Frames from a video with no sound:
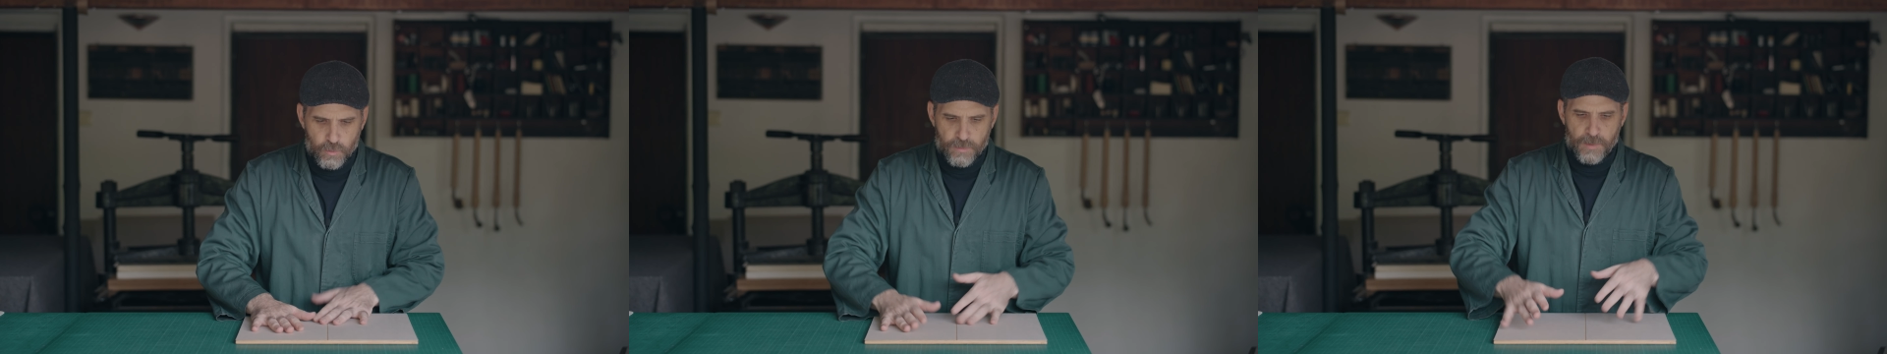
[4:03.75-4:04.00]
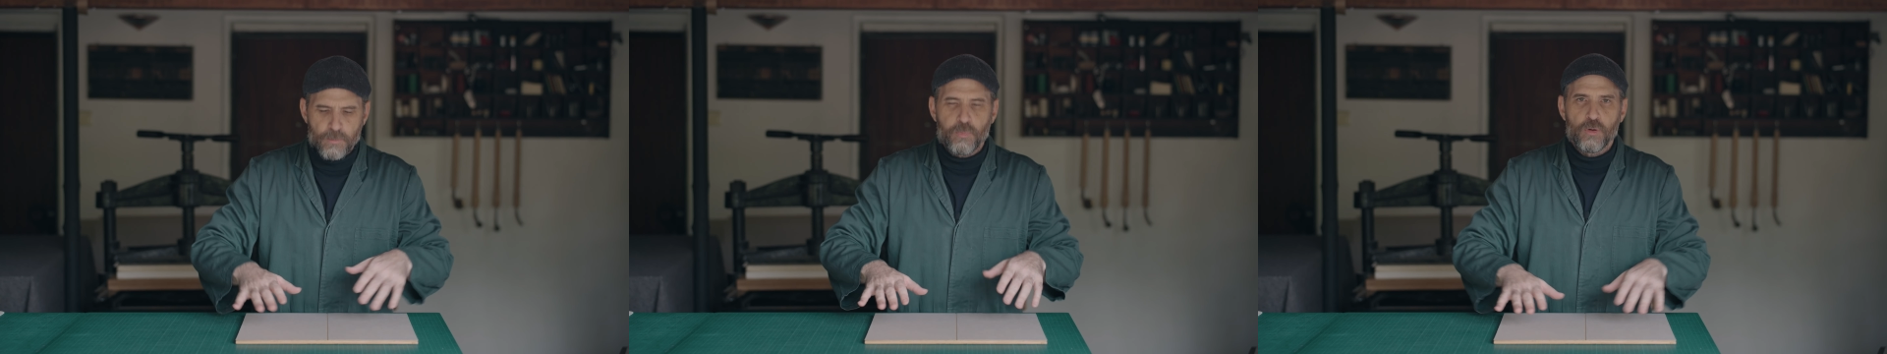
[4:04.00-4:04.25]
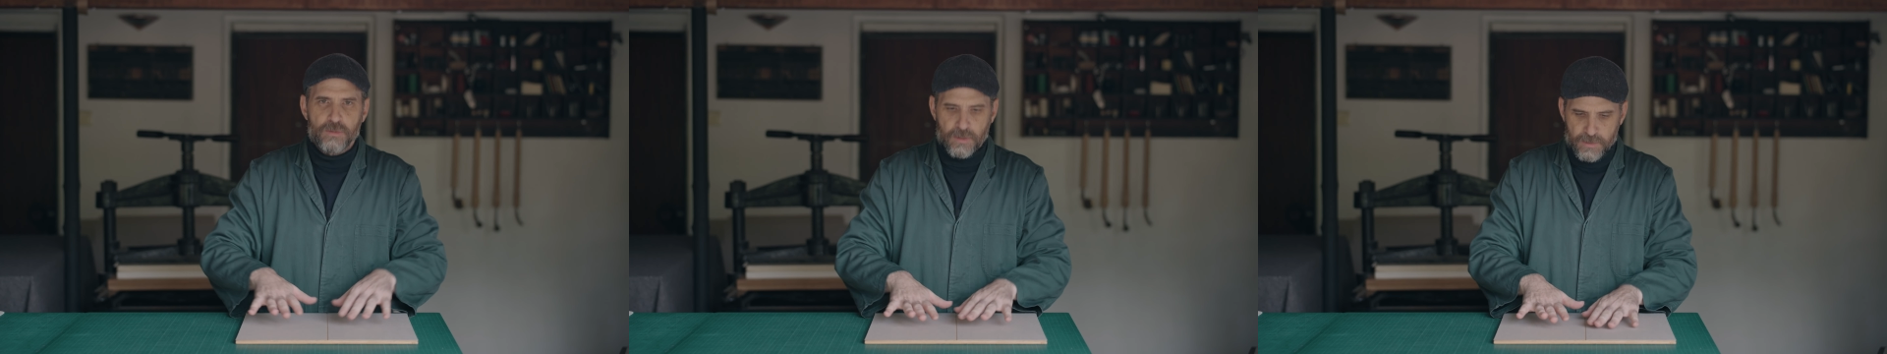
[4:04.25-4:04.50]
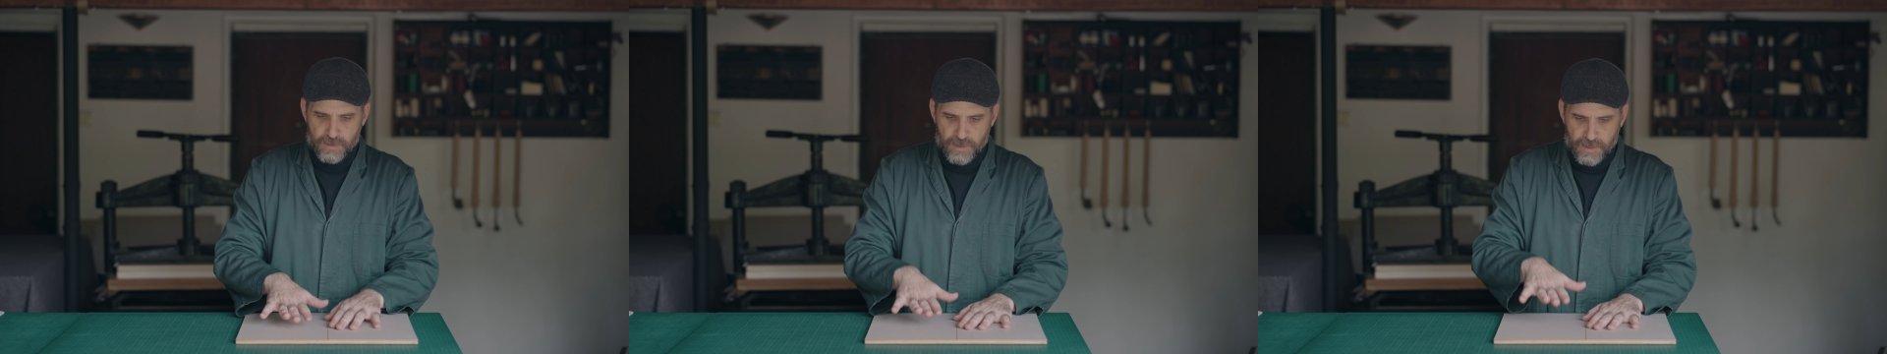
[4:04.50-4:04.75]
The
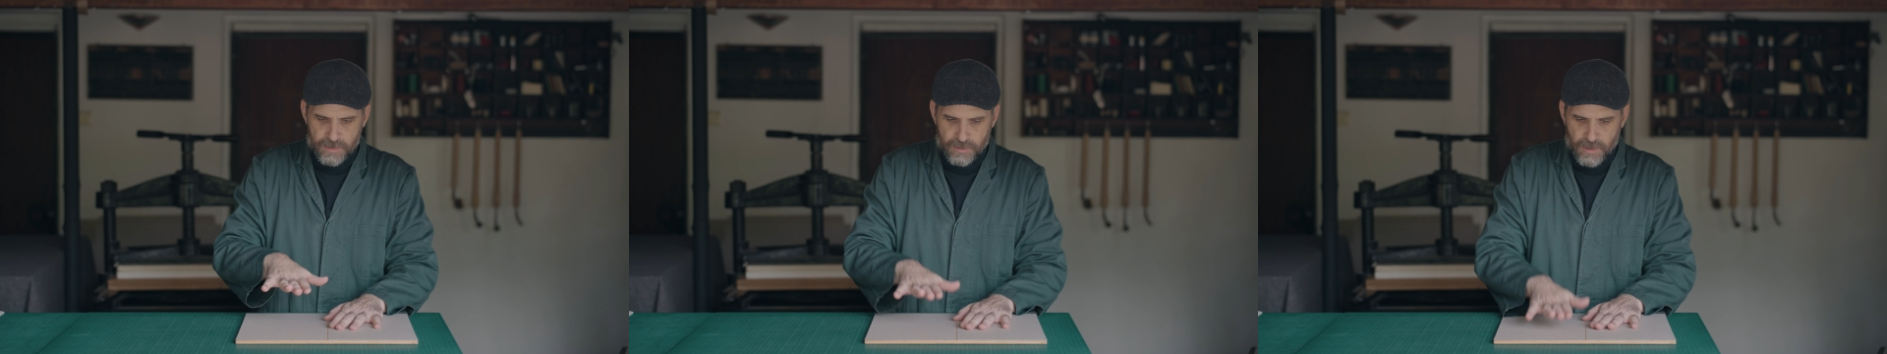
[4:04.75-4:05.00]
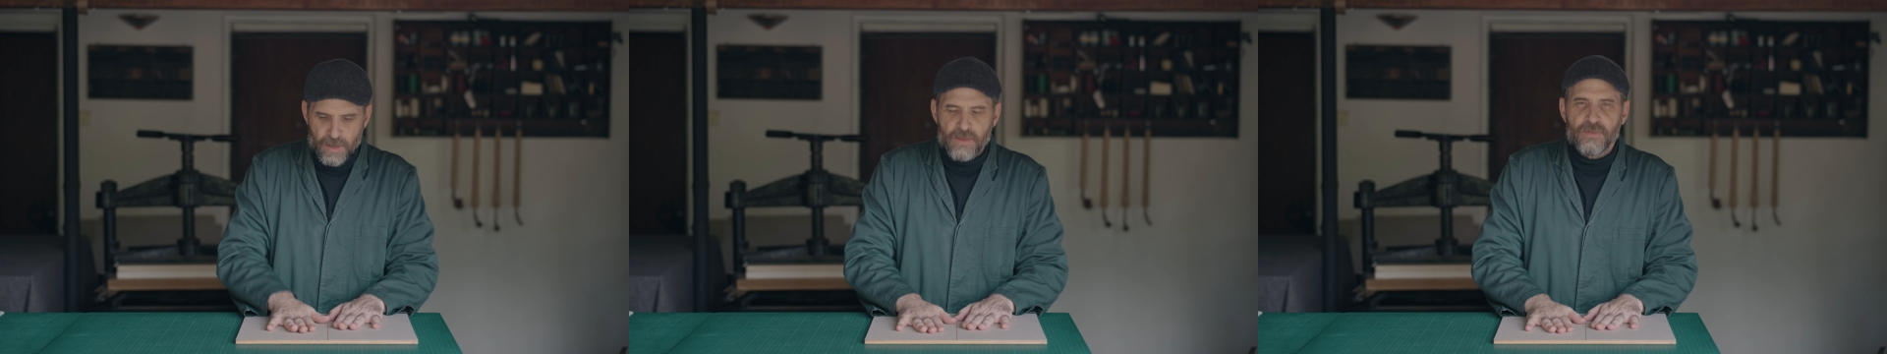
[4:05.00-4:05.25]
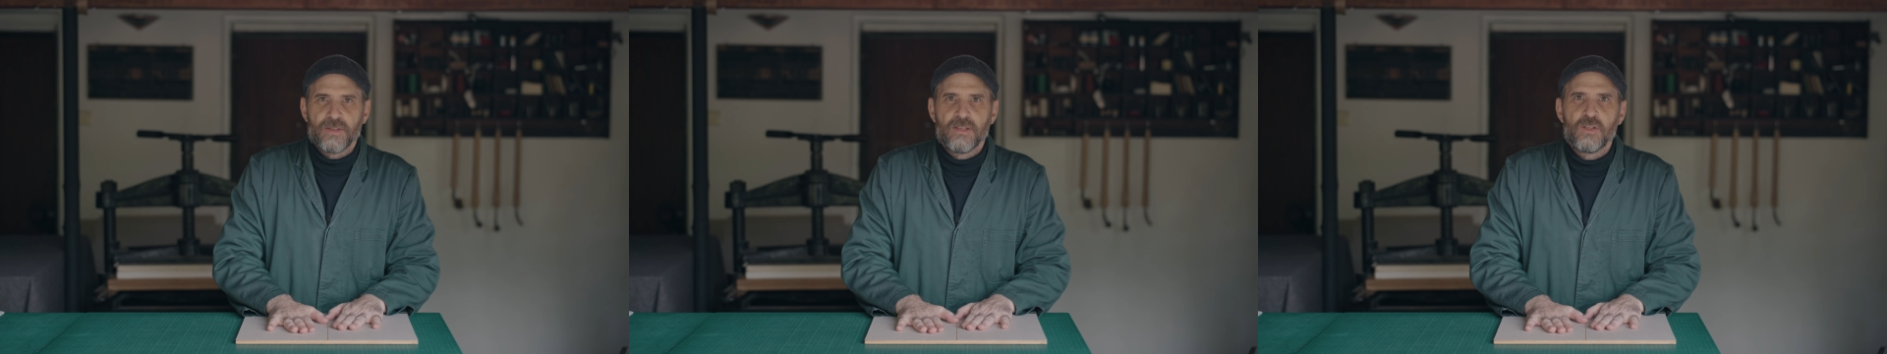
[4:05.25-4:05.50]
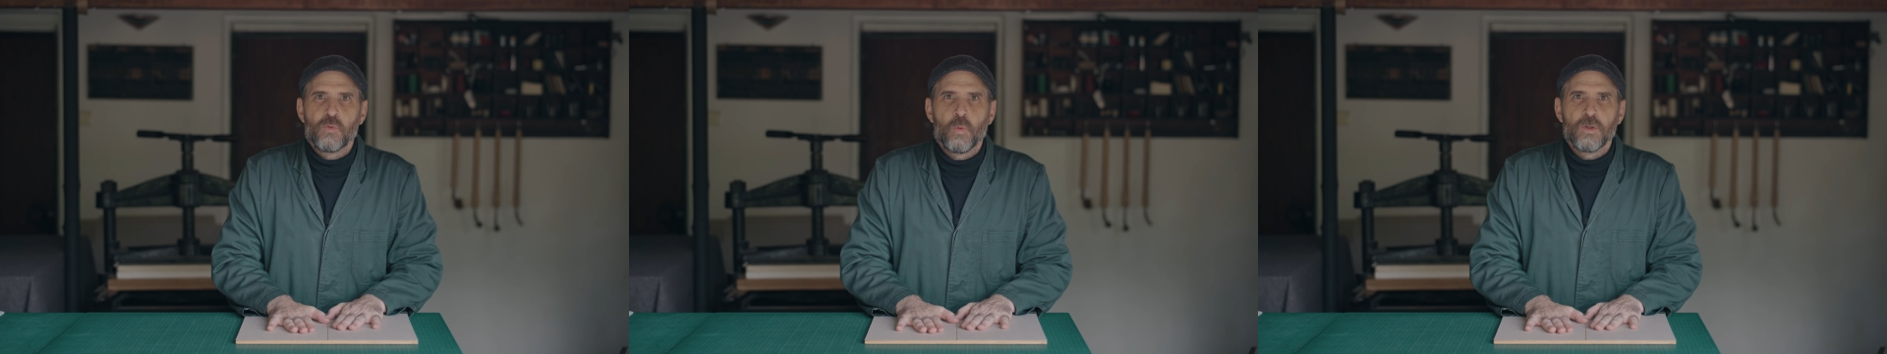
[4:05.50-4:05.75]
importance is that
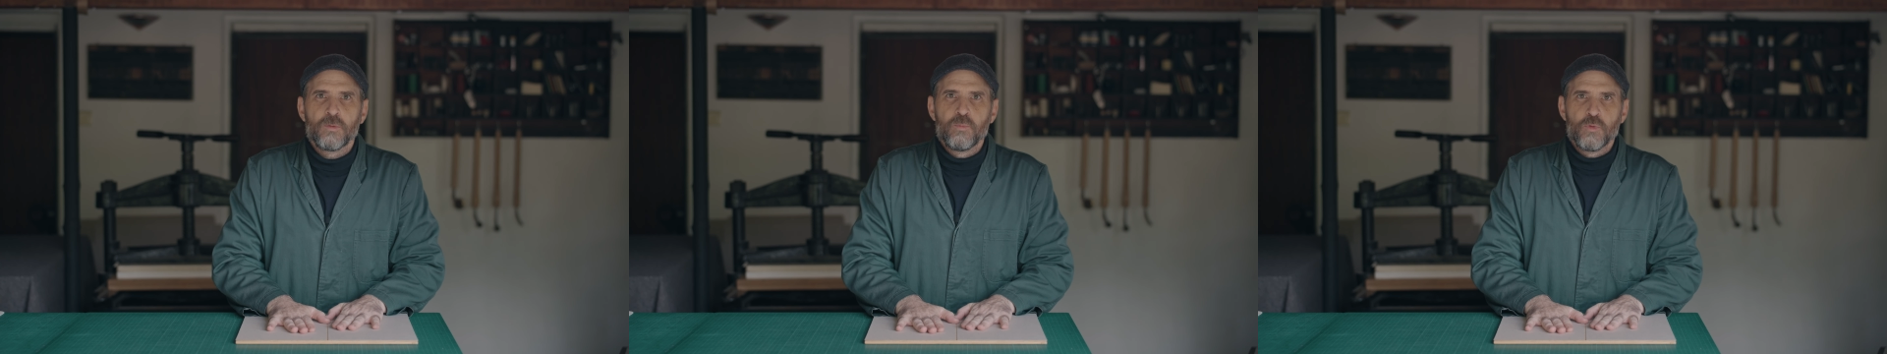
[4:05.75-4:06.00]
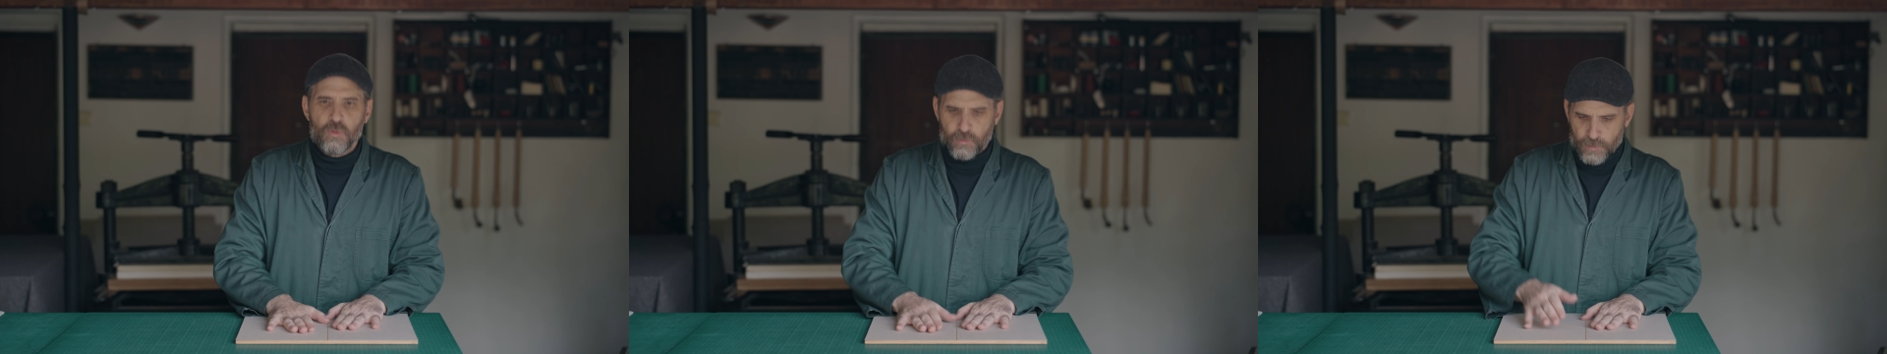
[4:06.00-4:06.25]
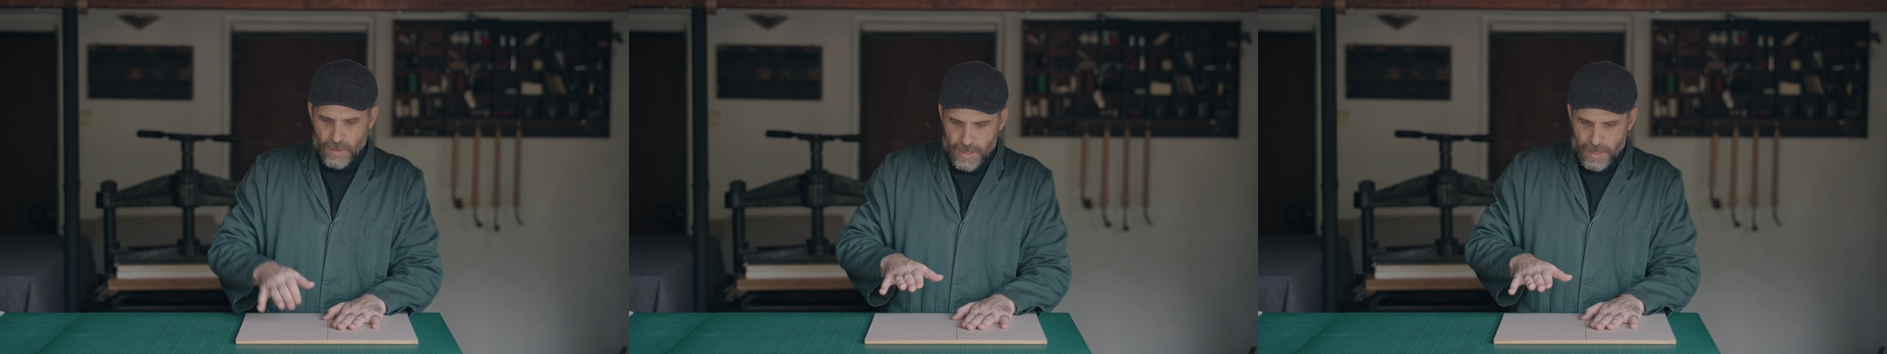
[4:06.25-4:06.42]
it won't move.